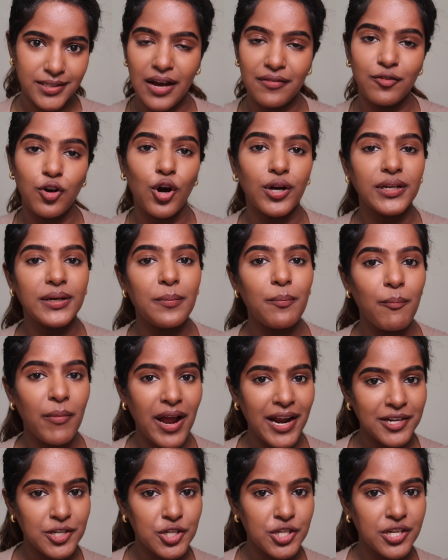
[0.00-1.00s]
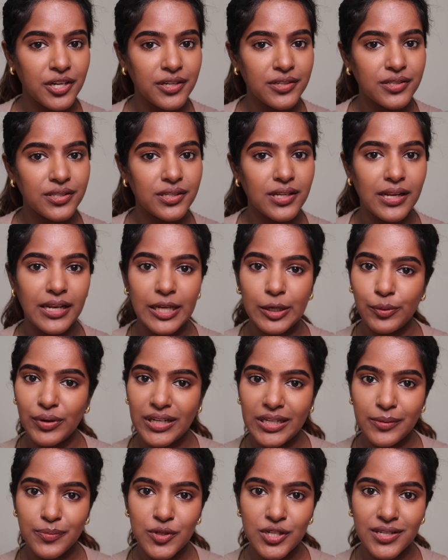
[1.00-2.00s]
I've gotten matte shades, liquid
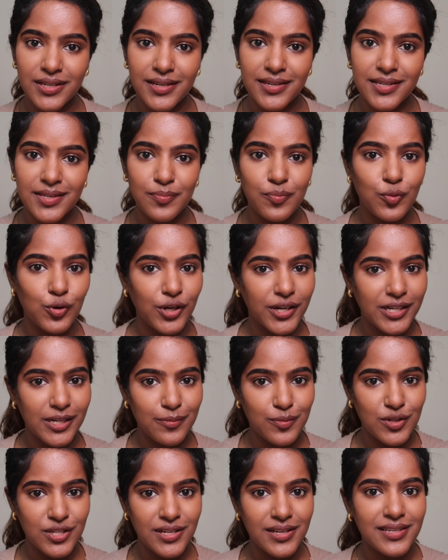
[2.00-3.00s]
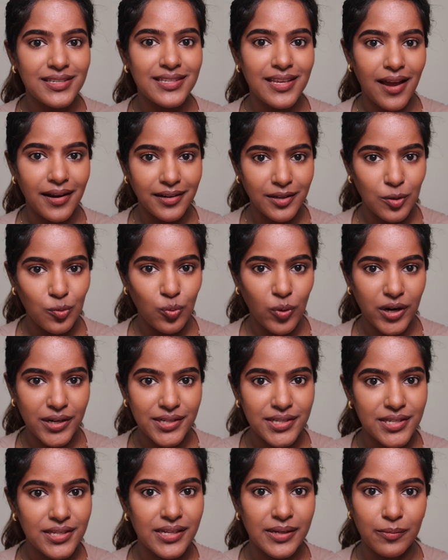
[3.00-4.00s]
lipsticks, bullet lipsticks, satin
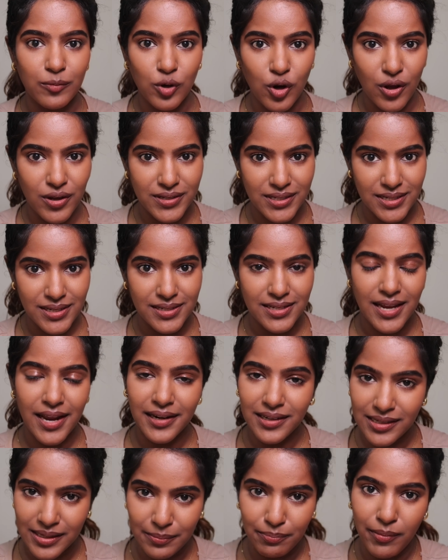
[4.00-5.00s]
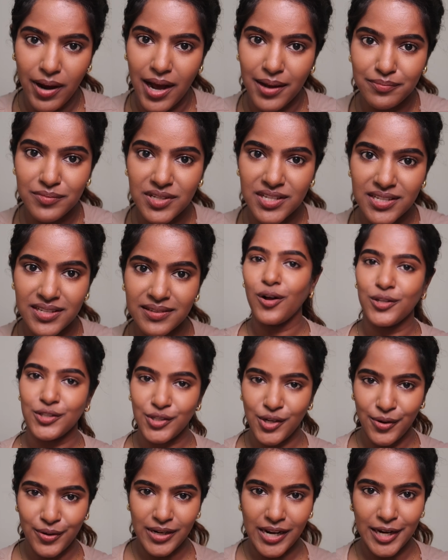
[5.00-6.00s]
ones, lip glosses, and lip balms.
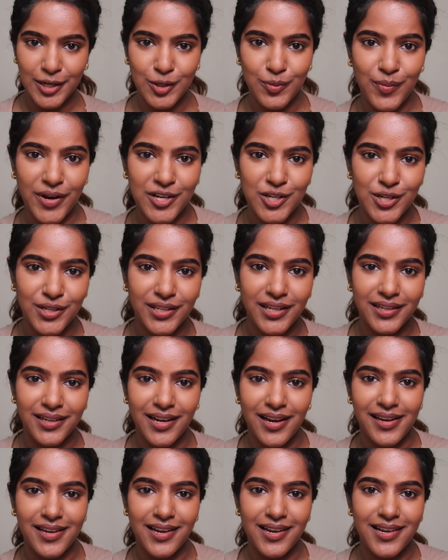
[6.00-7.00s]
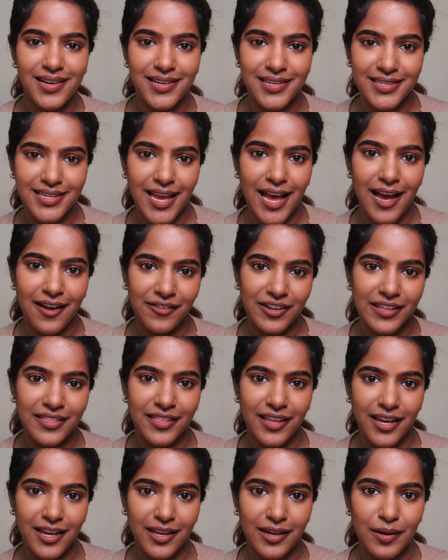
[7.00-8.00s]
Also, I would like to mention that Nykaa is having
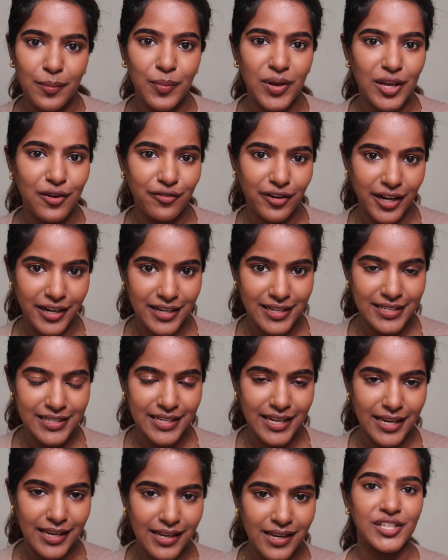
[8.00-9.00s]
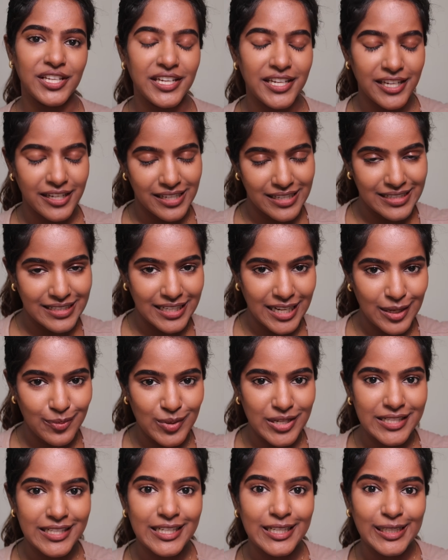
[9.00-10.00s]
their Pink Friday sale. The year-end time
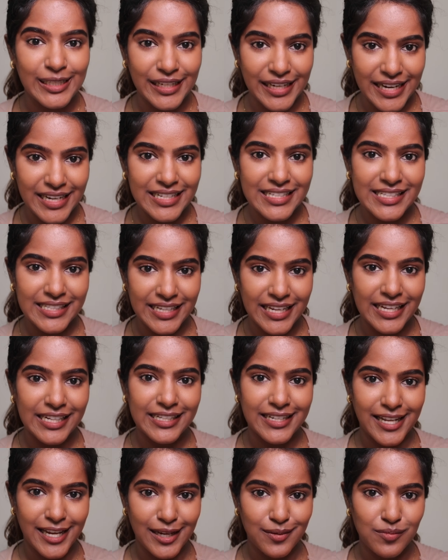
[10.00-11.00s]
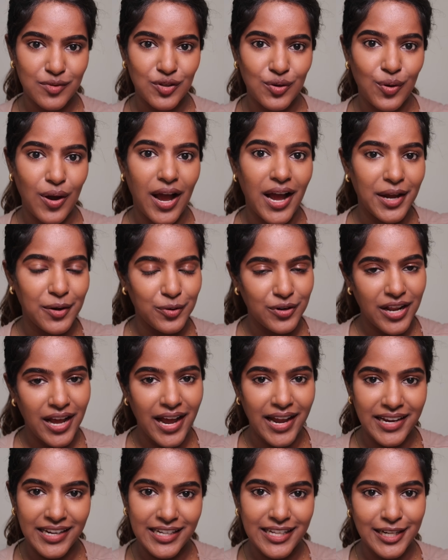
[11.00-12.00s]
is a great sale time, so I would
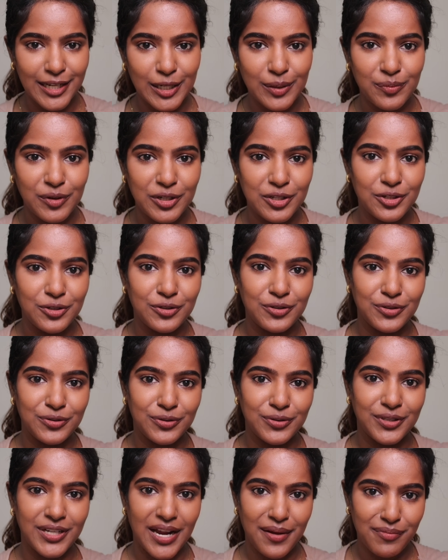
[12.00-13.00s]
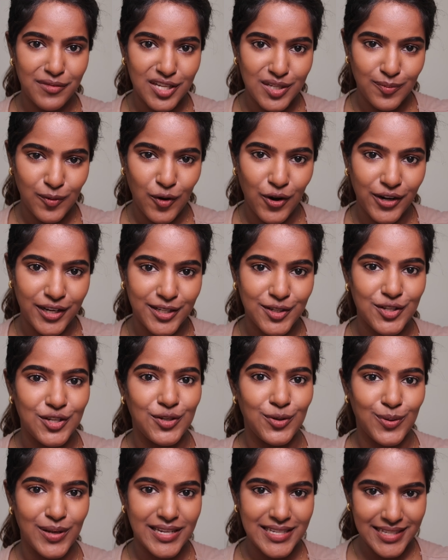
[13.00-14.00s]
highly recommend you to grab these products
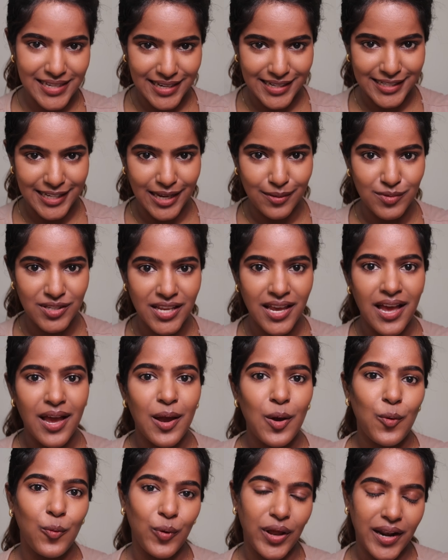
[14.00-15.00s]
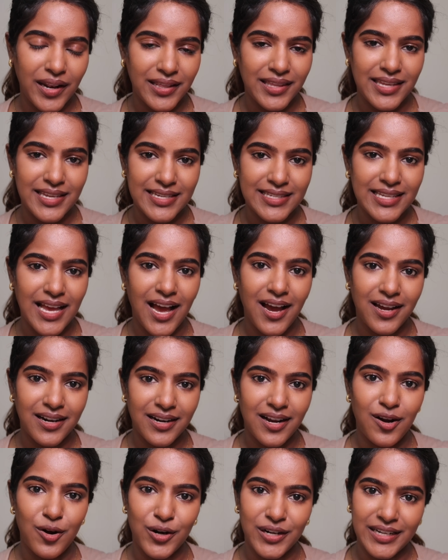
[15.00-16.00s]
during sale times when these are
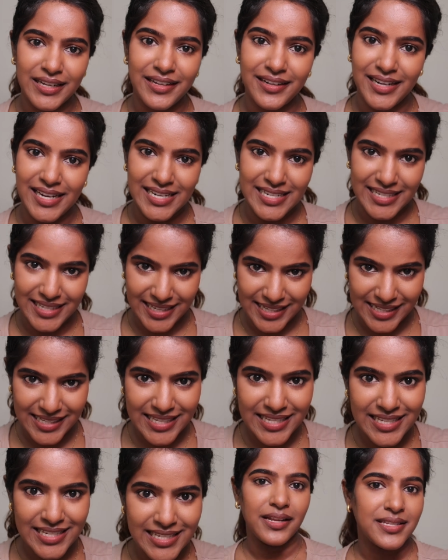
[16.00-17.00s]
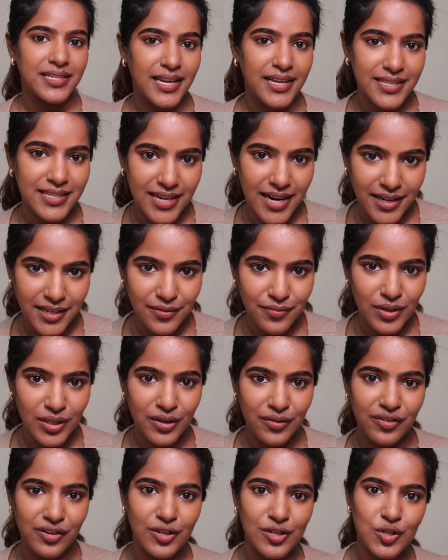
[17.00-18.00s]
on great deals. Let's get started with the
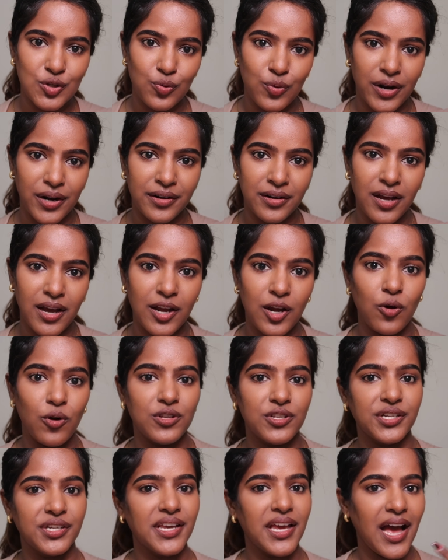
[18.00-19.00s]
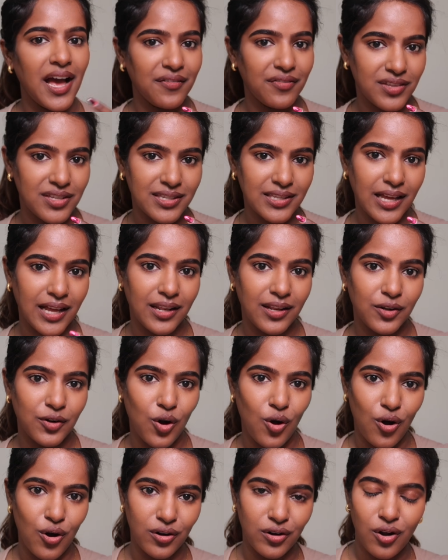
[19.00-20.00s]
first one. I already have this color
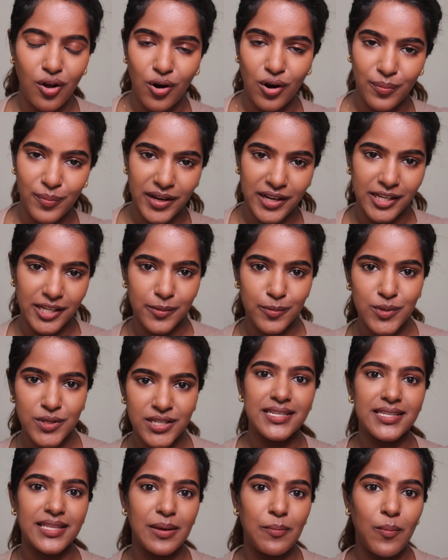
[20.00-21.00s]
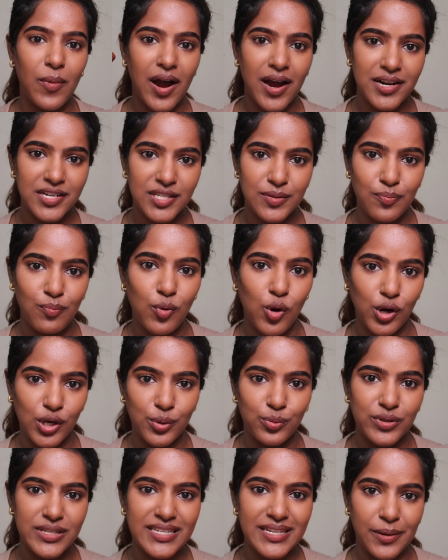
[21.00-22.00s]
on my lips. It's the Mars
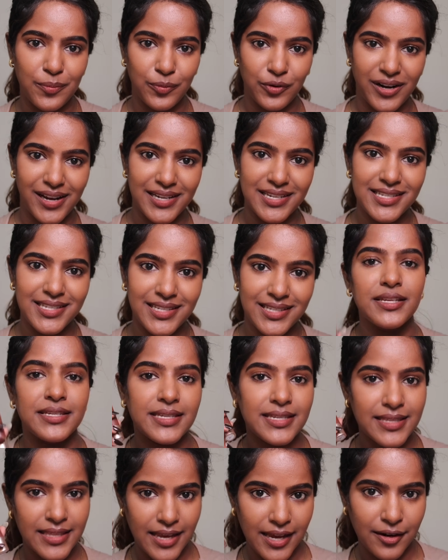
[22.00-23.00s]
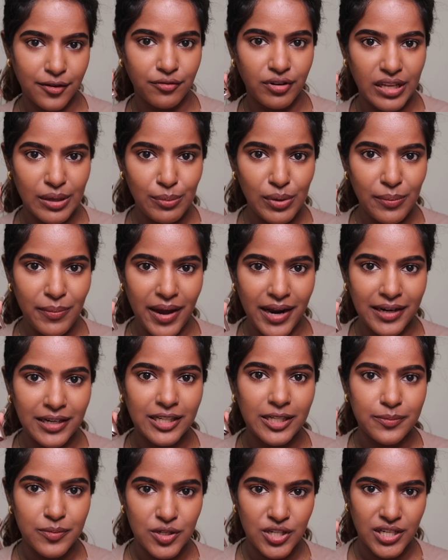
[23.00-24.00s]
Bollywood Surprise. This is their creamy matte
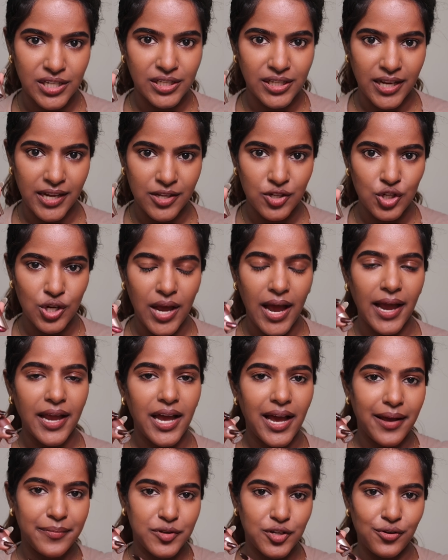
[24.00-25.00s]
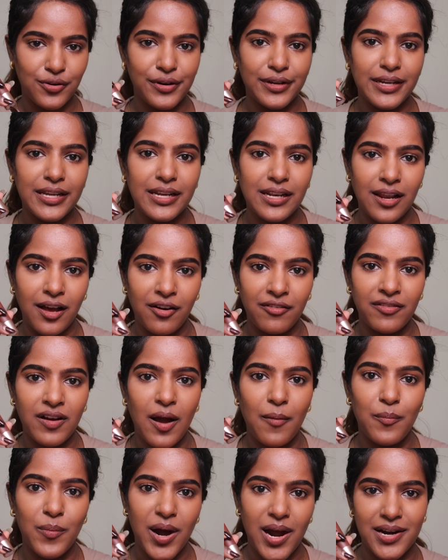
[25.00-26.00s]
lipstick range. I absolutely love
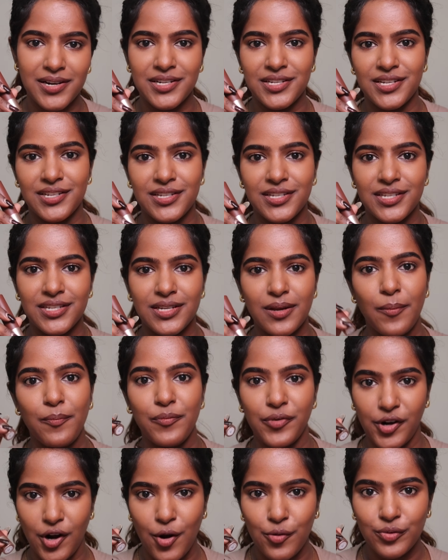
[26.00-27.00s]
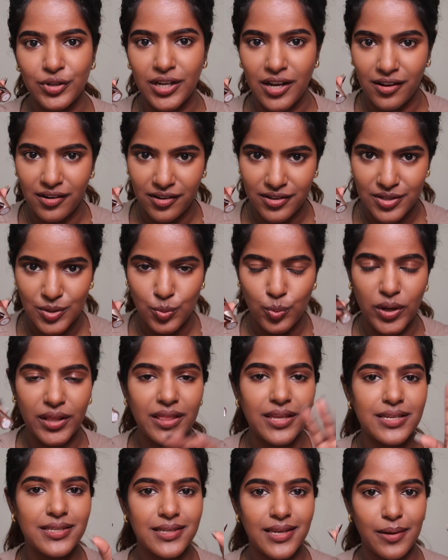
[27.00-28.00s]
Mars's brown colors. When
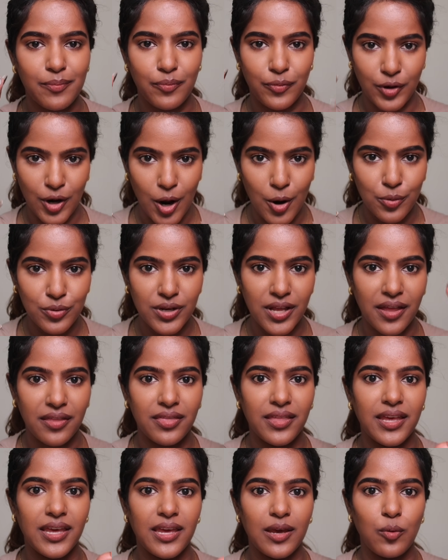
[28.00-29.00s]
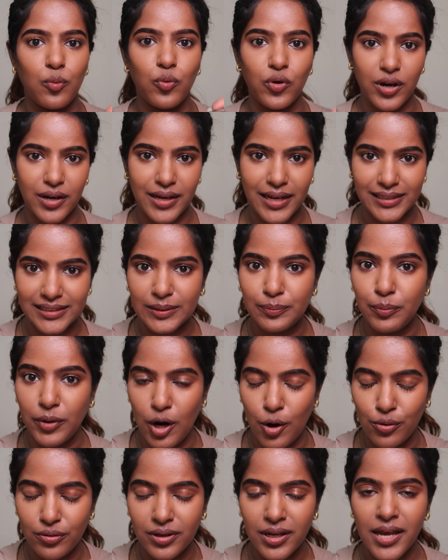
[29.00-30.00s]
they say brown, they work as
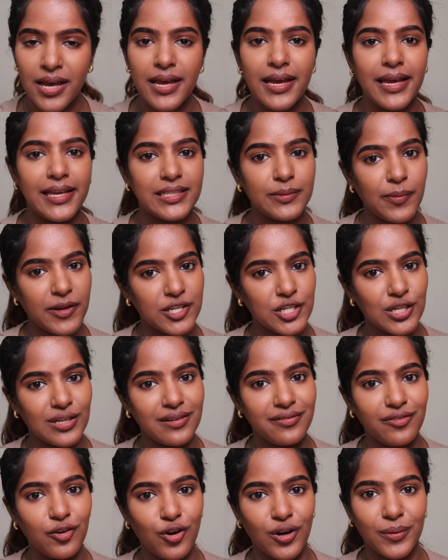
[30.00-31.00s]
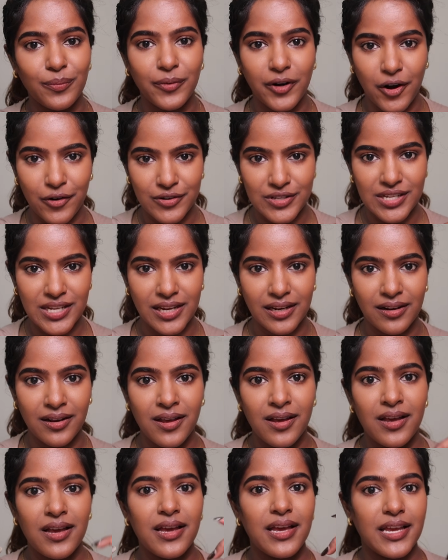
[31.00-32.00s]
brown, especially for brown skin.
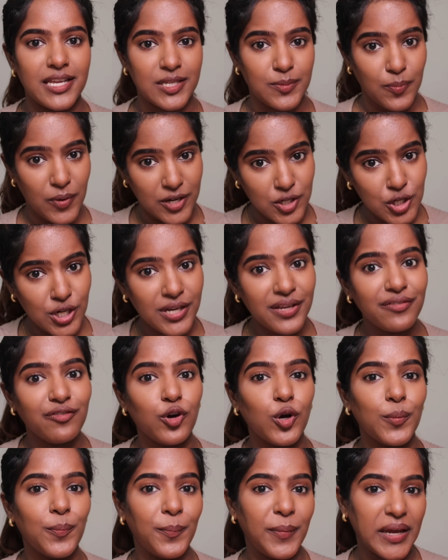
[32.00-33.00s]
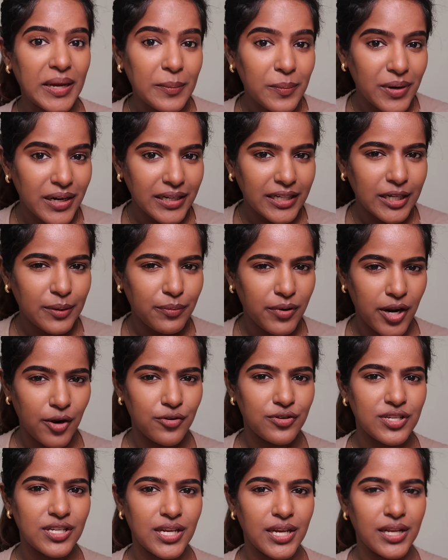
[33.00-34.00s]
Especially for pigmented
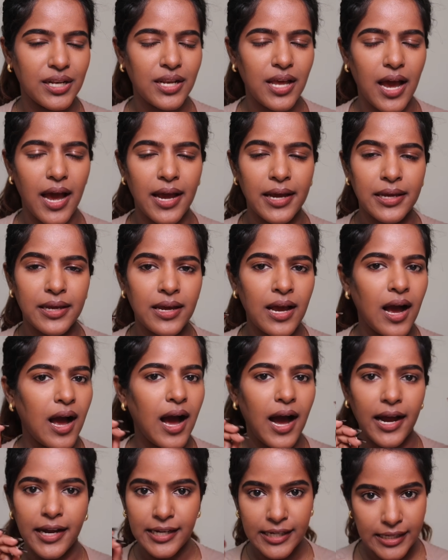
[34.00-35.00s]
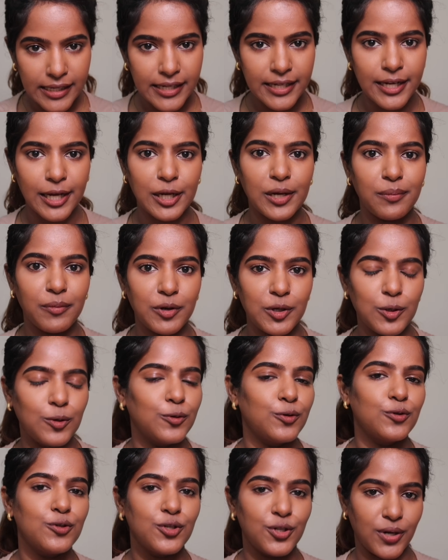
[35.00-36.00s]
brown skin, I highly recommend you
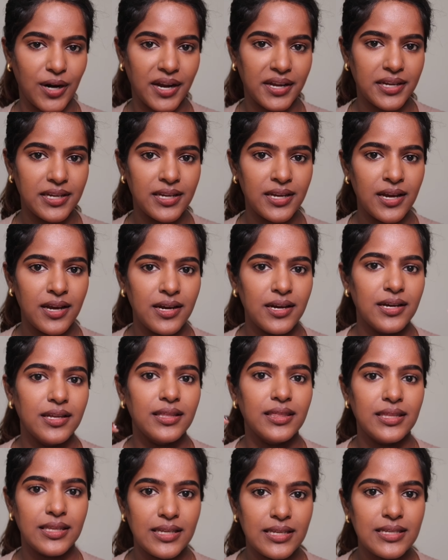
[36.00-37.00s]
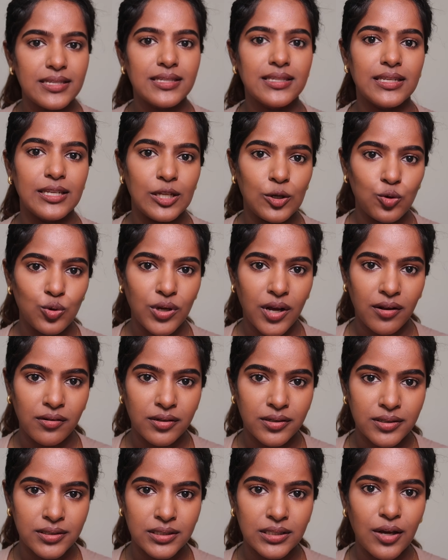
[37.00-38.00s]
to try these nude
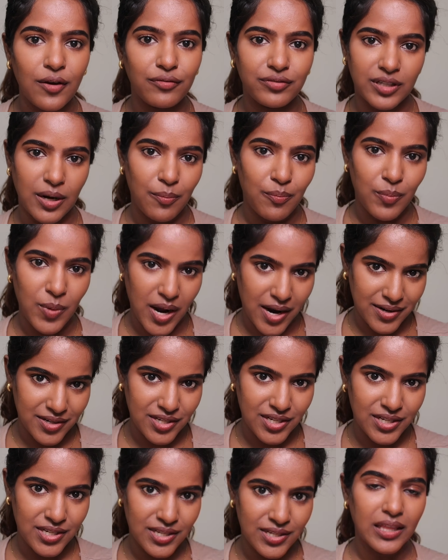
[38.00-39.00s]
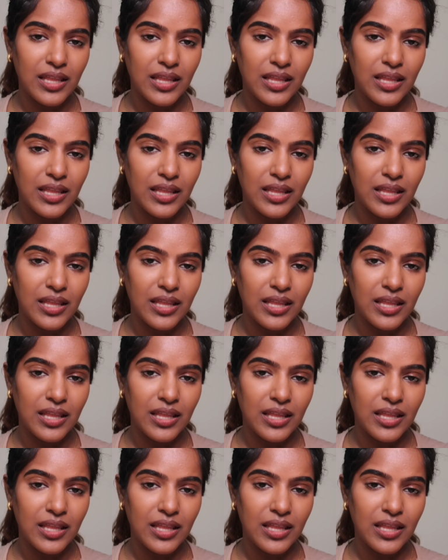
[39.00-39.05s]
colors from Mars.